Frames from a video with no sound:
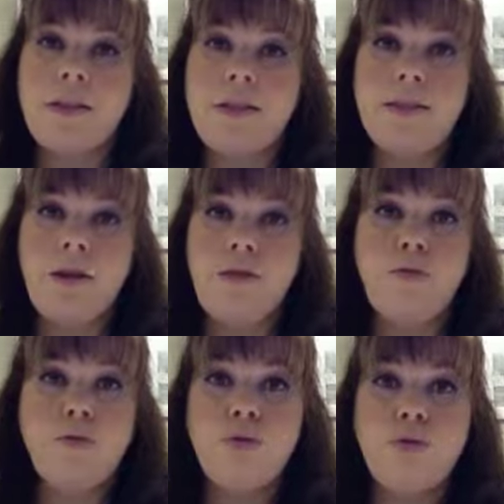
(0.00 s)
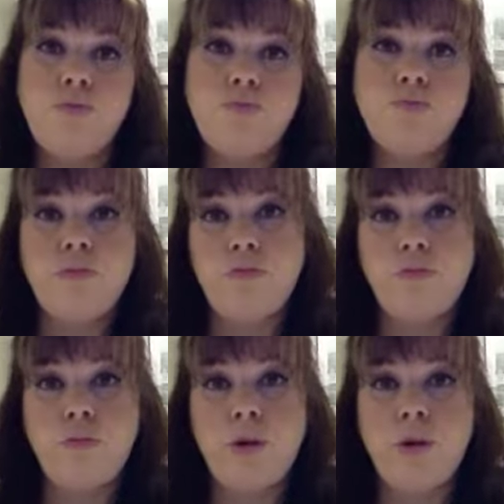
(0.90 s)
the East Coast.
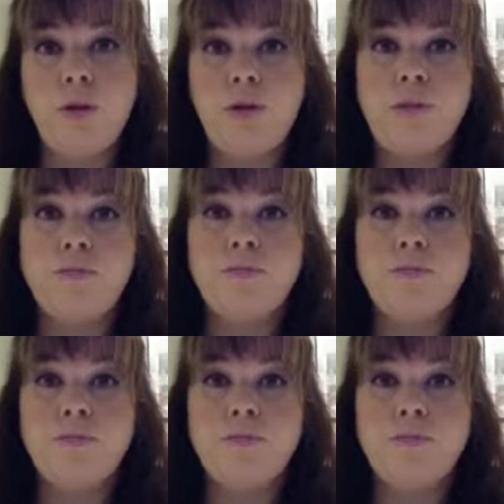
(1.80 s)
Bird.